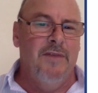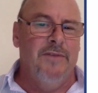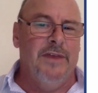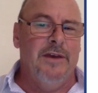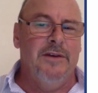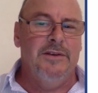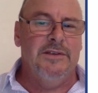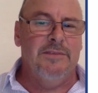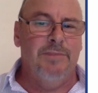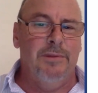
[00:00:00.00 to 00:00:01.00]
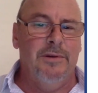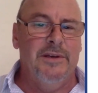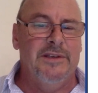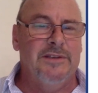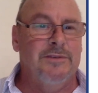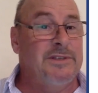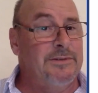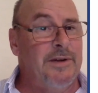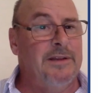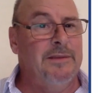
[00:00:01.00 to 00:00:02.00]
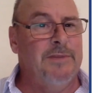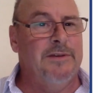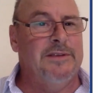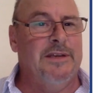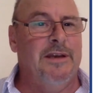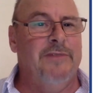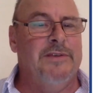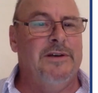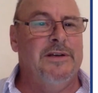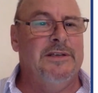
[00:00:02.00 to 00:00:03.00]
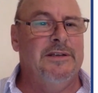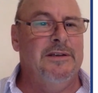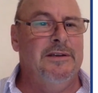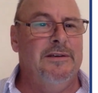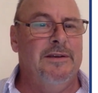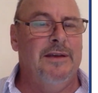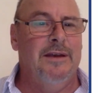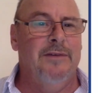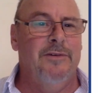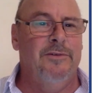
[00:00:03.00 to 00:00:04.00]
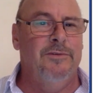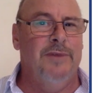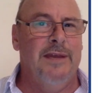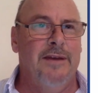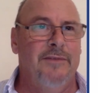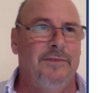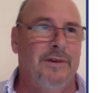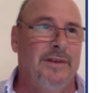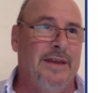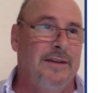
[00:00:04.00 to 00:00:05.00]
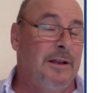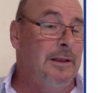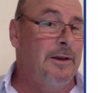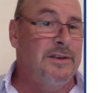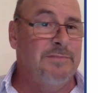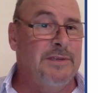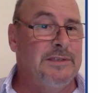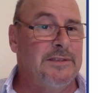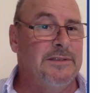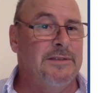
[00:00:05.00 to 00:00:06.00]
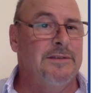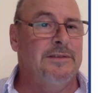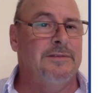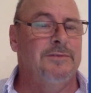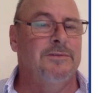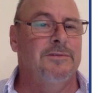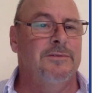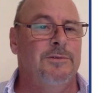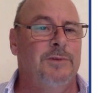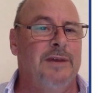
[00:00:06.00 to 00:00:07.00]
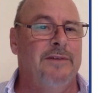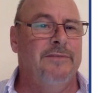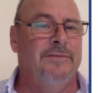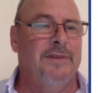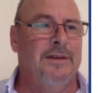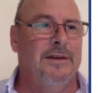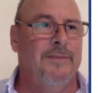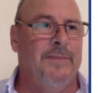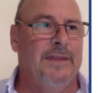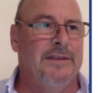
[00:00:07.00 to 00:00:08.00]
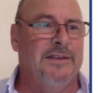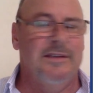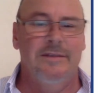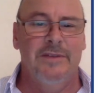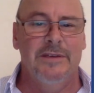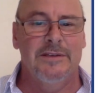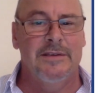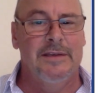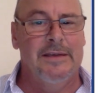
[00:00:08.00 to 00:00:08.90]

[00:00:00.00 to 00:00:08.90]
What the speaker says: For those employers who are struggling because of COVID-19, who have either had to close businesses or who have had a significant